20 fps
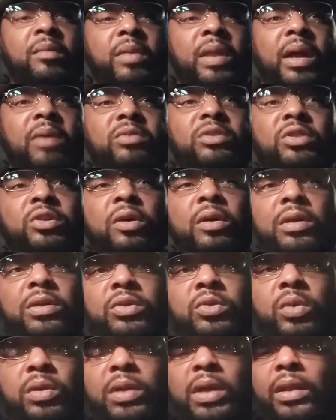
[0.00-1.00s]
But I was talking
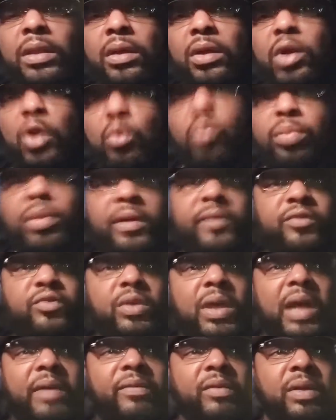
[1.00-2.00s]
to another GoPuff
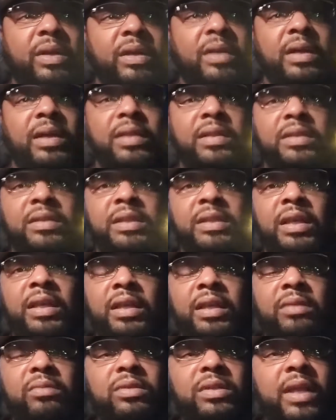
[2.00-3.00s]
driver in another
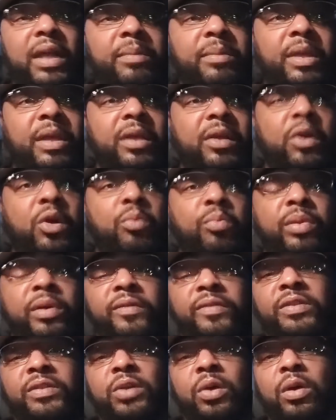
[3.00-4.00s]
city. He was like, man,
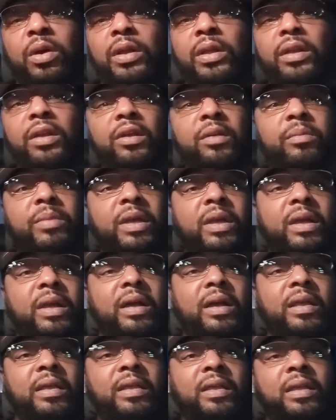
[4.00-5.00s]
GoPuff, sorry here,
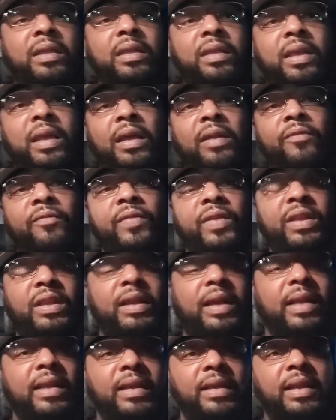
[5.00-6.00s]
man. He ain't had a
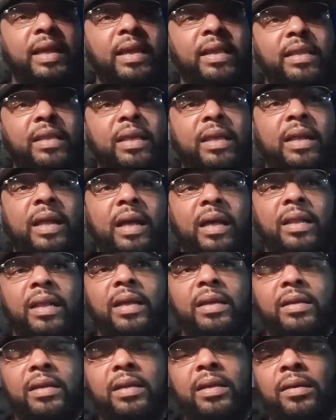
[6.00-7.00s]
$50 night yet. I was
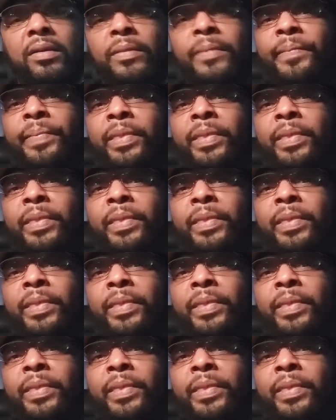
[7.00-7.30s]
like, damn.